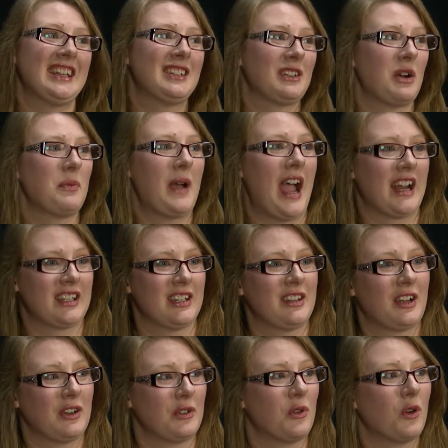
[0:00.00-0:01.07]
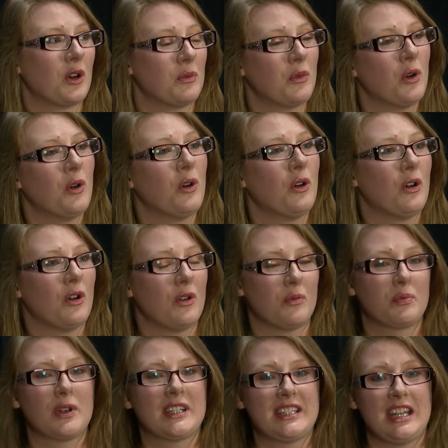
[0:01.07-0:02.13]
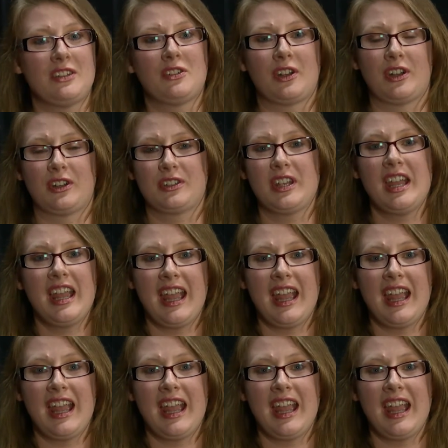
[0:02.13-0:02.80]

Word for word: to go back to their normal procedures.